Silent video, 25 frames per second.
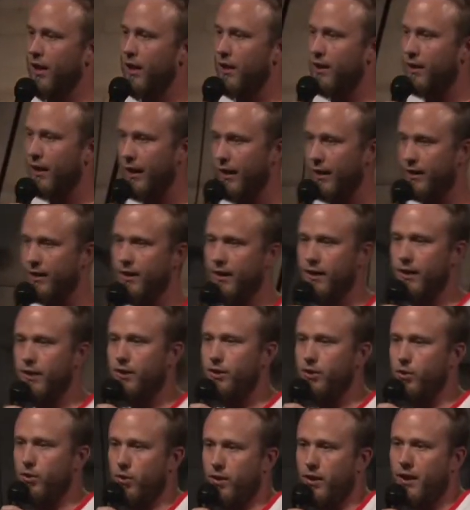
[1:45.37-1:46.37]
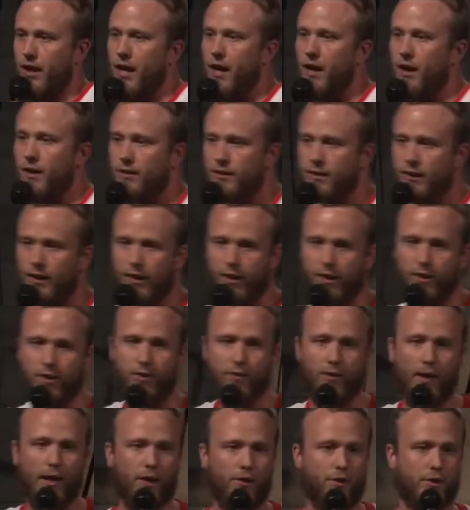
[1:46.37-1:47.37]
like this or content
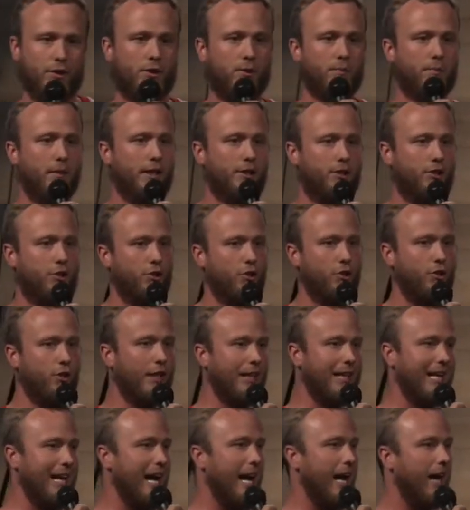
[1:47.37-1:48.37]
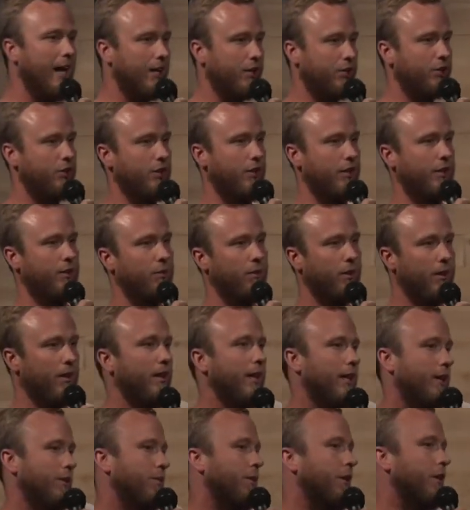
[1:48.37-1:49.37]
throughout a semester can actually
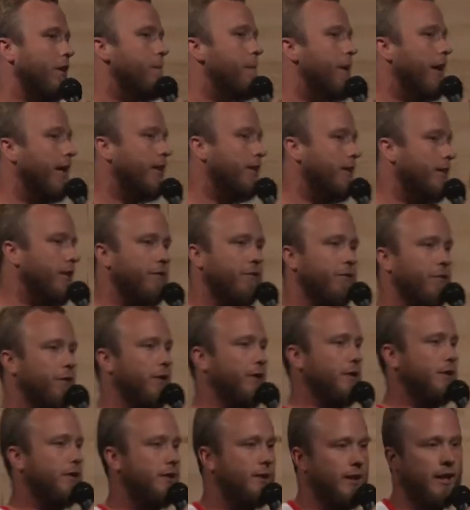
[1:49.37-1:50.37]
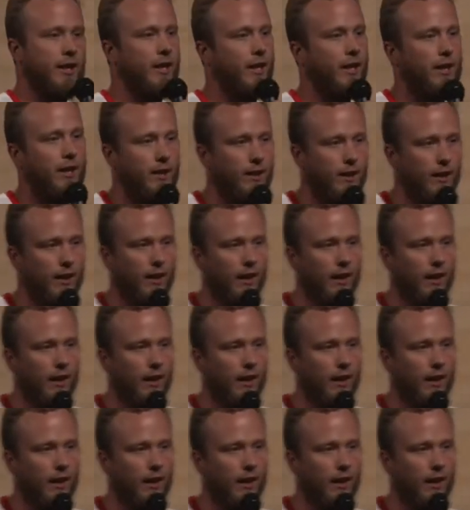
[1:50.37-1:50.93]
really make a difference? And